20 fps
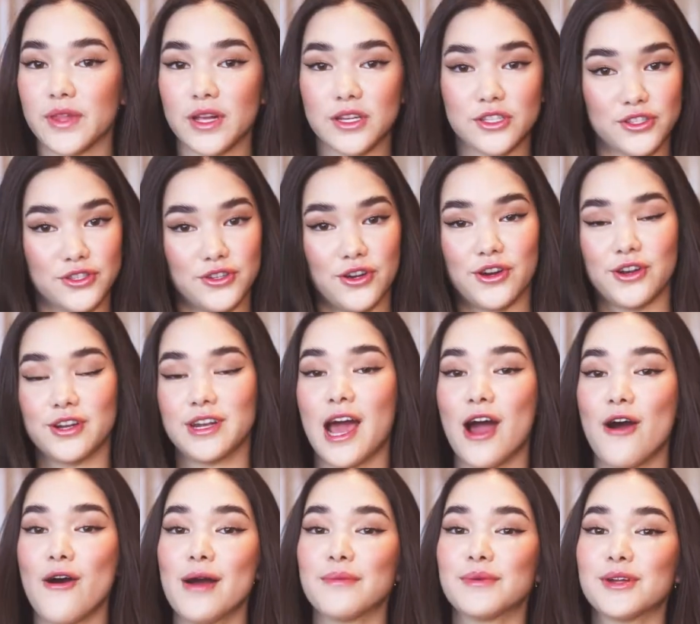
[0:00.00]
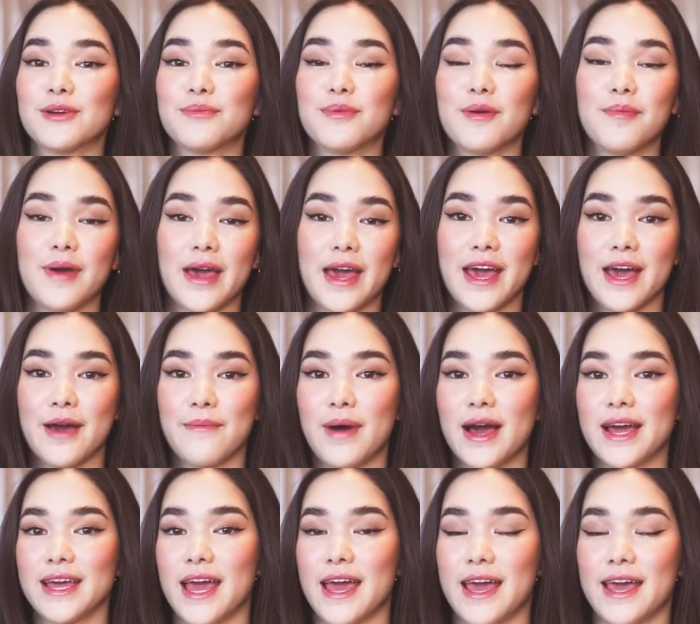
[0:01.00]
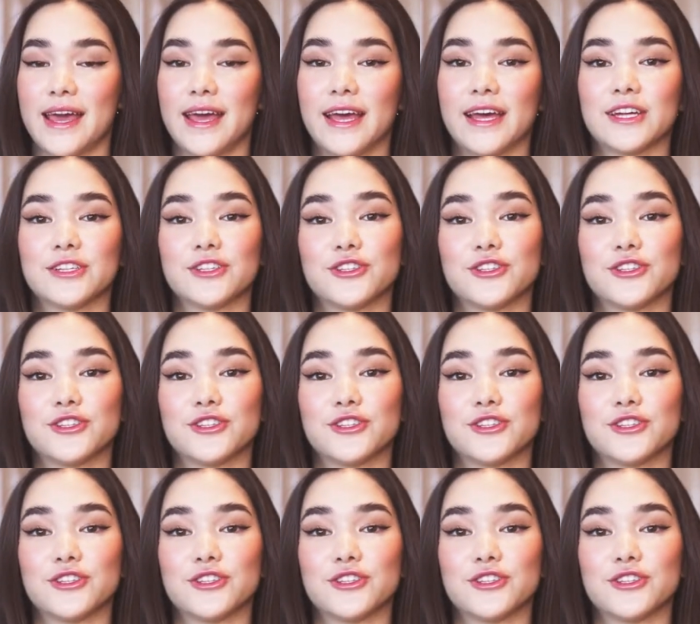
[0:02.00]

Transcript: So now I'm gonna prepare my hair